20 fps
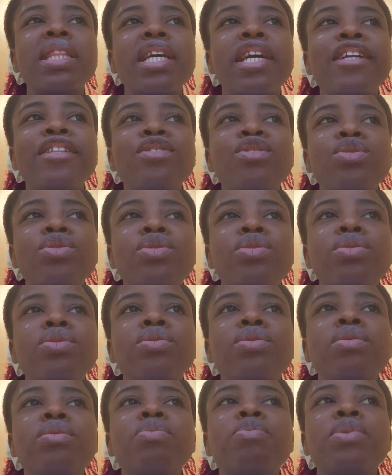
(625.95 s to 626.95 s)
then you
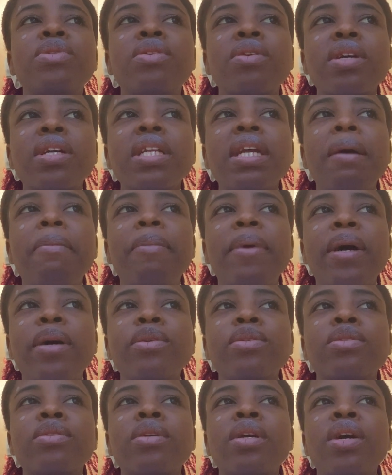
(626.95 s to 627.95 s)
should be talking
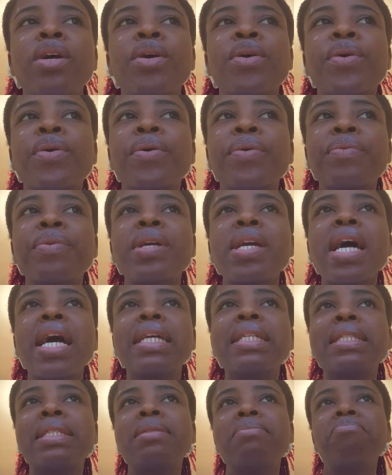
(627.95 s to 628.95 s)
about
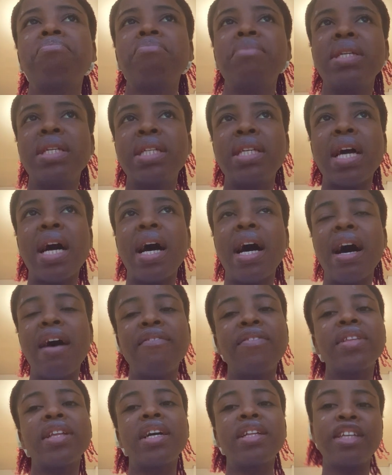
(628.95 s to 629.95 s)
Korea's media
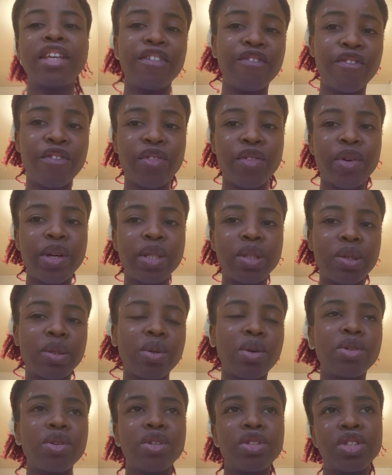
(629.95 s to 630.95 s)
having an influence
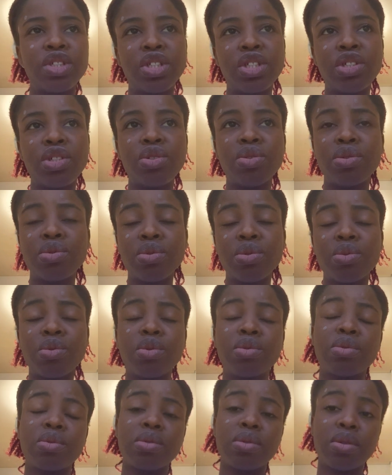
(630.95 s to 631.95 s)
on your decision to
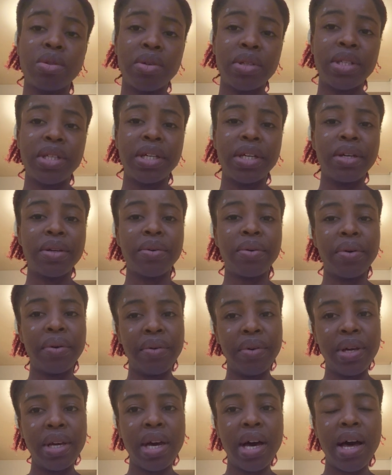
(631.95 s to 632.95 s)
want to study in
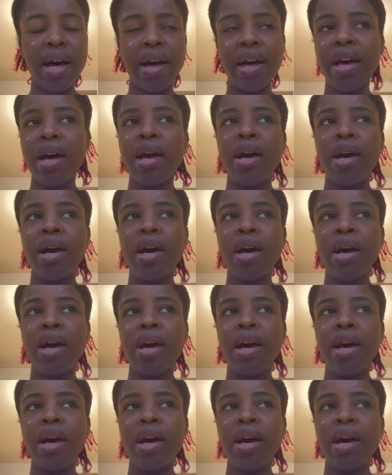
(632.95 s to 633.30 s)
Korea,